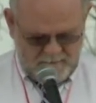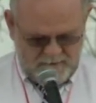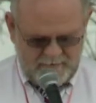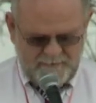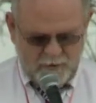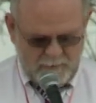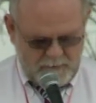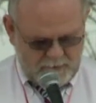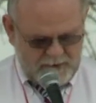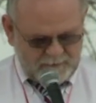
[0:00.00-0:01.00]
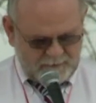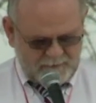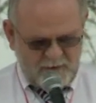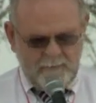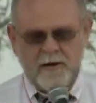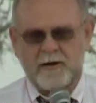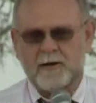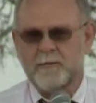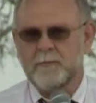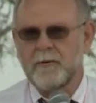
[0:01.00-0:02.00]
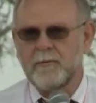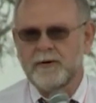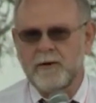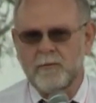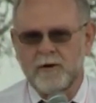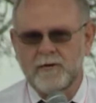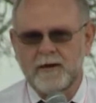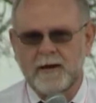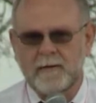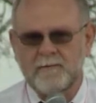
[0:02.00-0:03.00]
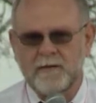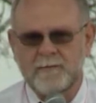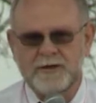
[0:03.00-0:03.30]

that form the basis of the American Republic and where they came from.